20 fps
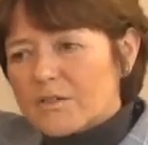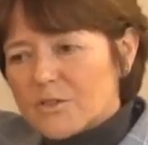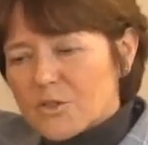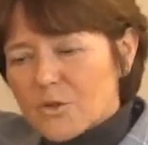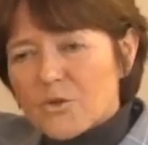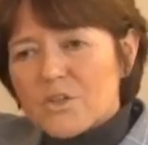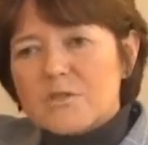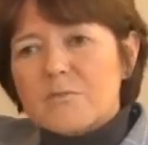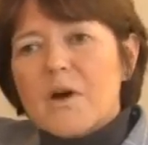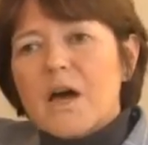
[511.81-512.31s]

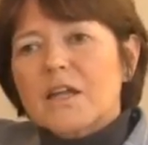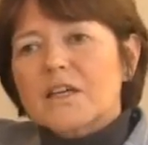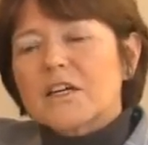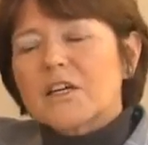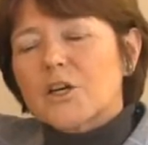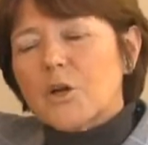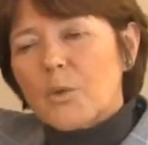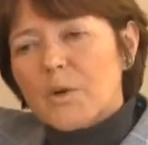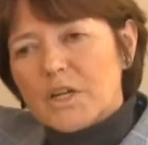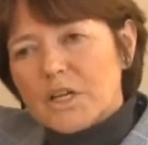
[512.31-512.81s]
Tourism Ireland
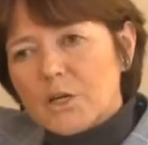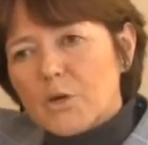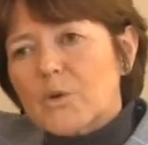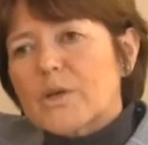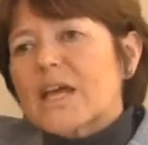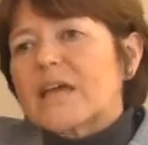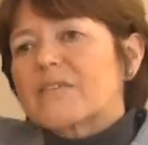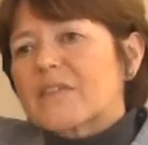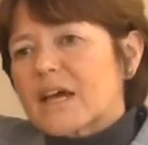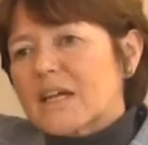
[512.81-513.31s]
can go in and
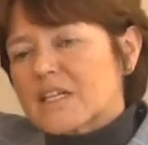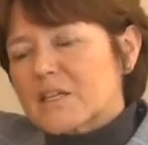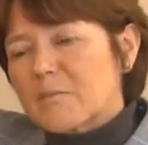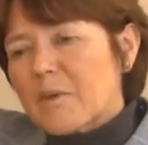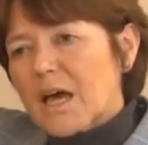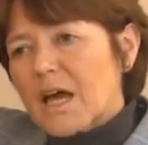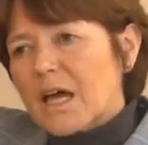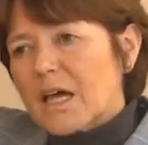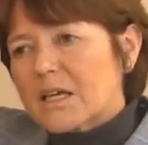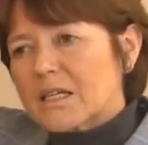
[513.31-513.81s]
create that
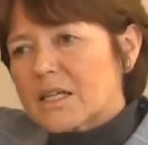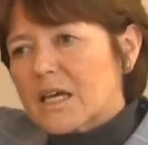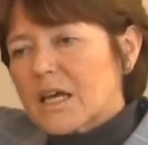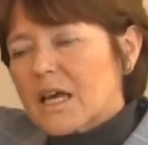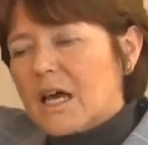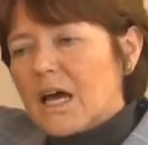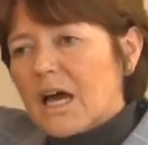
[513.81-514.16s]
demand.